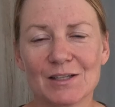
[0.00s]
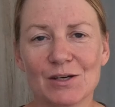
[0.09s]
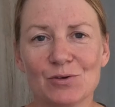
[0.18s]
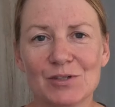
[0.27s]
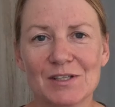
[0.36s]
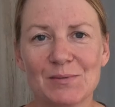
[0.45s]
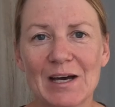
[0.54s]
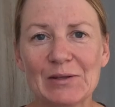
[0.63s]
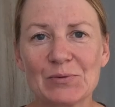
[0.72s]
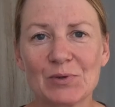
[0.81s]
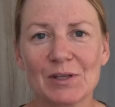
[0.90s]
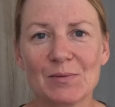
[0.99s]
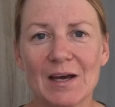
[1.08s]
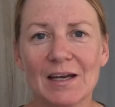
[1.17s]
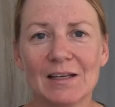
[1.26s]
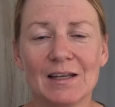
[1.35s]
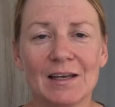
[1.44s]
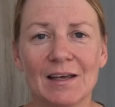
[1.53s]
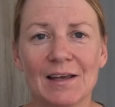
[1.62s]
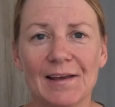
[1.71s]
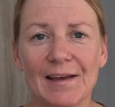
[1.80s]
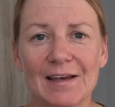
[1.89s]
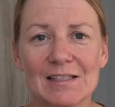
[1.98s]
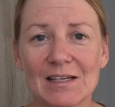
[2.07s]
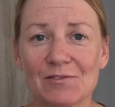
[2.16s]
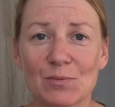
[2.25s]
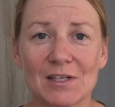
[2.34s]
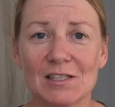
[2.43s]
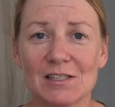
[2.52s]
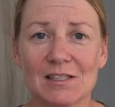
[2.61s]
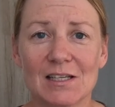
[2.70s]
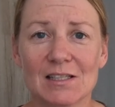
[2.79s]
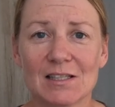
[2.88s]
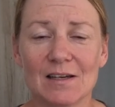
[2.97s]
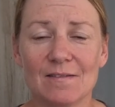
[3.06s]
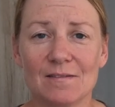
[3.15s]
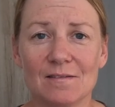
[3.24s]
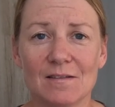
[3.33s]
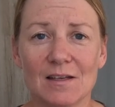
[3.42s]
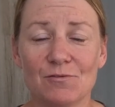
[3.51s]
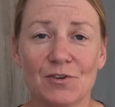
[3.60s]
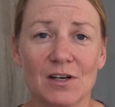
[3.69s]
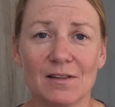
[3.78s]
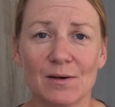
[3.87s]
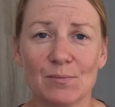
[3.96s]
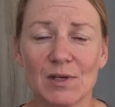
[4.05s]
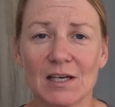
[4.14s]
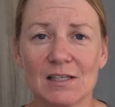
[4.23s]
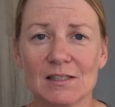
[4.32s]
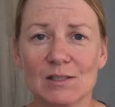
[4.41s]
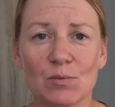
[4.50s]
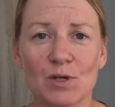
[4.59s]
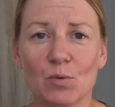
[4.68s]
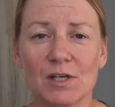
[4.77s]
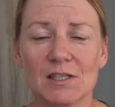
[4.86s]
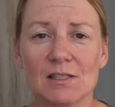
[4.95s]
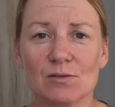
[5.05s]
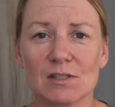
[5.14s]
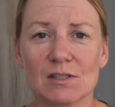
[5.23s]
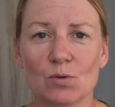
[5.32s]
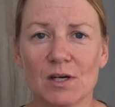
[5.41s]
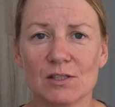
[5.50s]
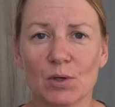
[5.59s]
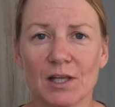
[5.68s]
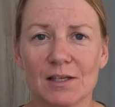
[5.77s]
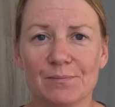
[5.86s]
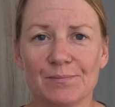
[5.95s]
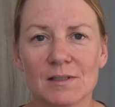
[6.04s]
to go to the bathroom really bad, and everybody just let us cut in front of them because nobody wanted to use the squat toilet.